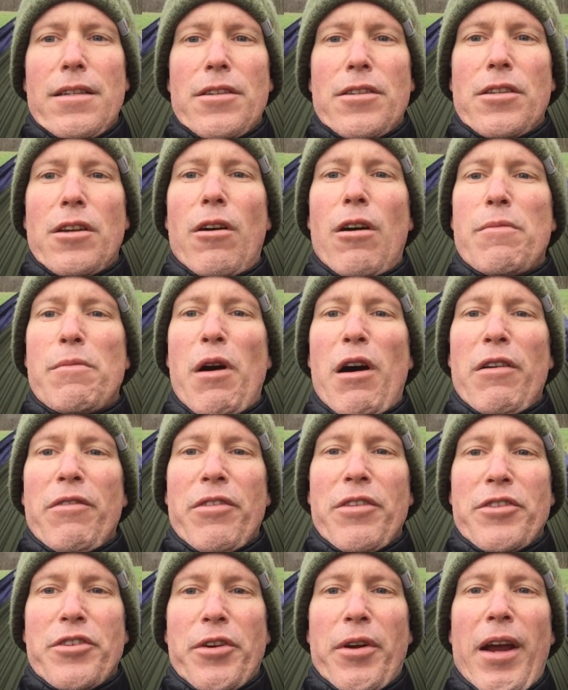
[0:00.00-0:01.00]
So I'm off
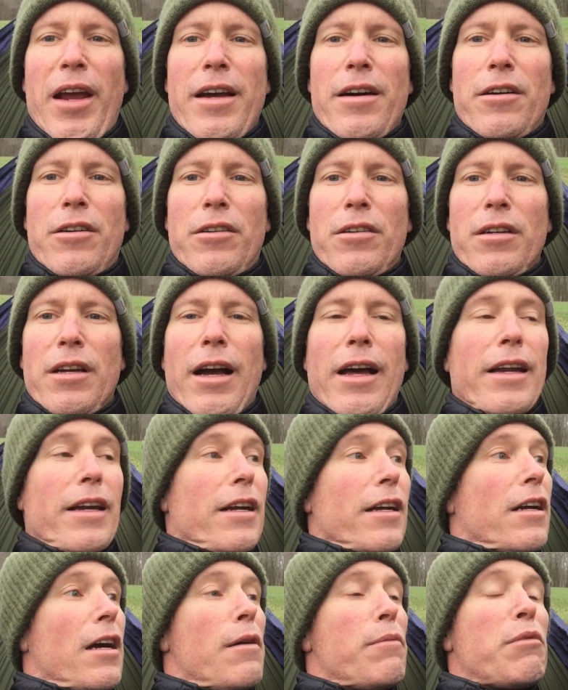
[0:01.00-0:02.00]
the trail, got in
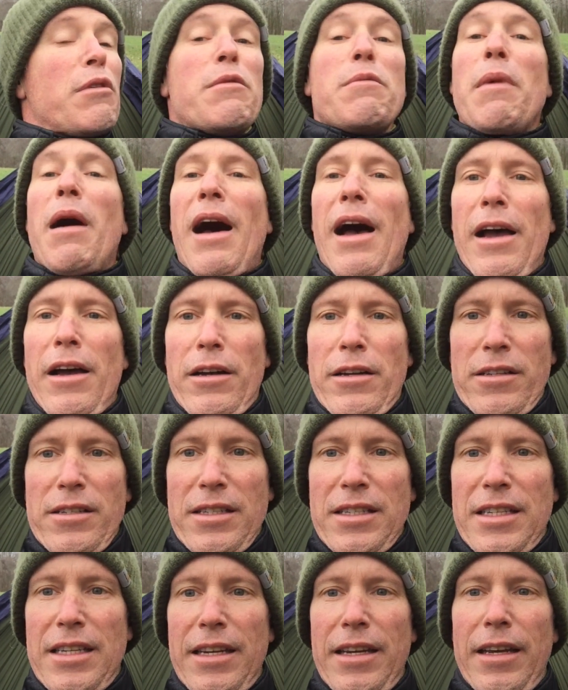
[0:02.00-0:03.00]
a couple of
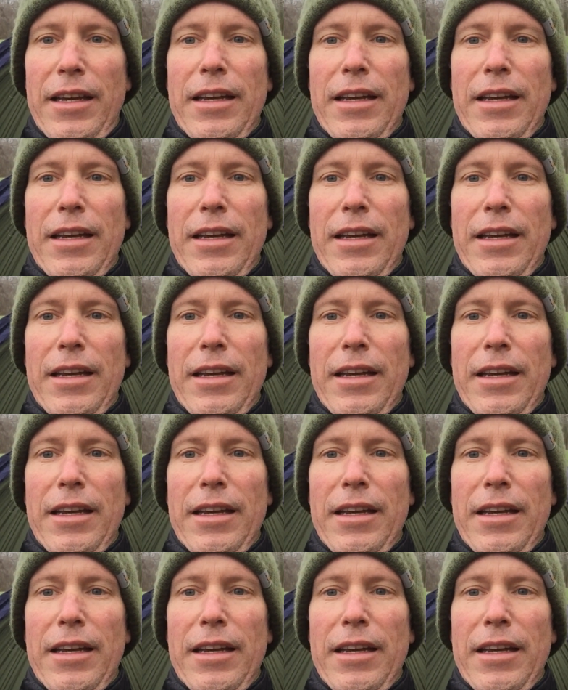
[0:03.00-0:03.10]
miles,